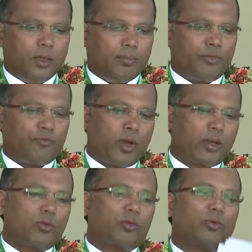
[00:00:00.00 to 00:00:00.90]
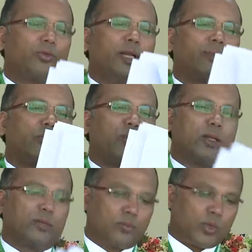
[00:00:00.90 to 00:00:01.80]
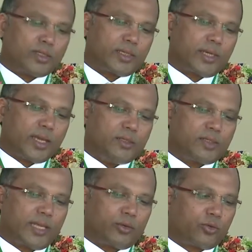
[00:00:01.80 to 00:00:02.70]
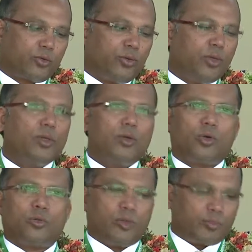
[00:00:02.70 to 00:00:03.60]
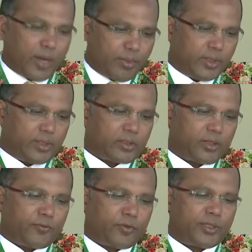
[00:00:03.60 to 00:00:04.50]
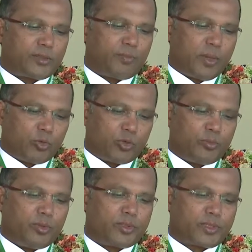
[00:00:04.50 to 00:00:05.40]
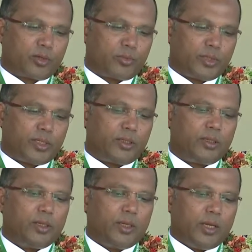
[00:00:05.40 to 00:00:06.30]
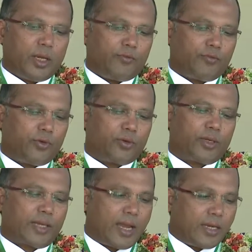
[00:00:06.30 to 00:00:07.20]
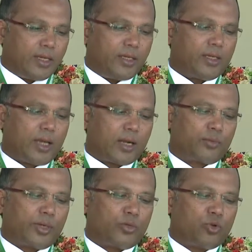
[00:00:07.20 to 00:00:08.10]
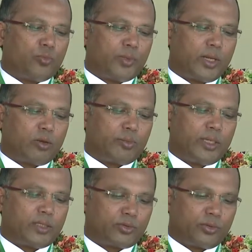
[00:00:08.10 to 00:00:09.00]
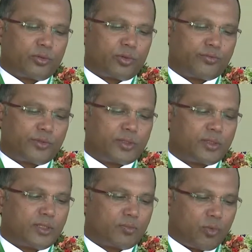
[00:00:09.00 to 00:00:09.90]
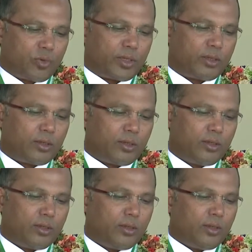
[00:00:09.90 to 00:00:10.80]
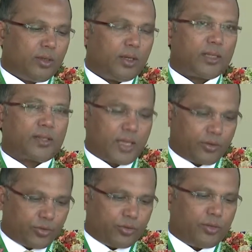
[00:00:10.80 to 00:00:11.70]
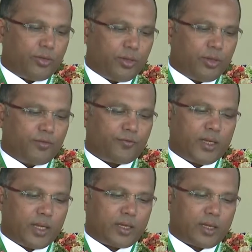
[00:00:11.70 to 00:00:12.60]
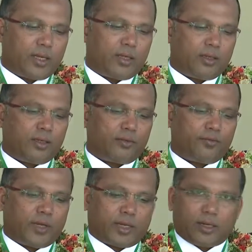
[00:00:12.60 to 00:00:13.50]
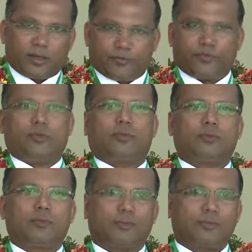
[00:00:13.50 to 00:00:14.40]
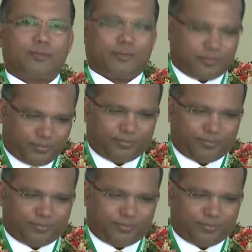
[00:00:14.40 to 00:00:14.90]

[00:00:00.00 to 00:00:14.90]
before I conclude, let me one, once again thank you Honourable Prime Minister, for this memorable ceremony and for kindly agreeing to open our ministerial conference this morning. I thank you. Vinaka Vakalevu.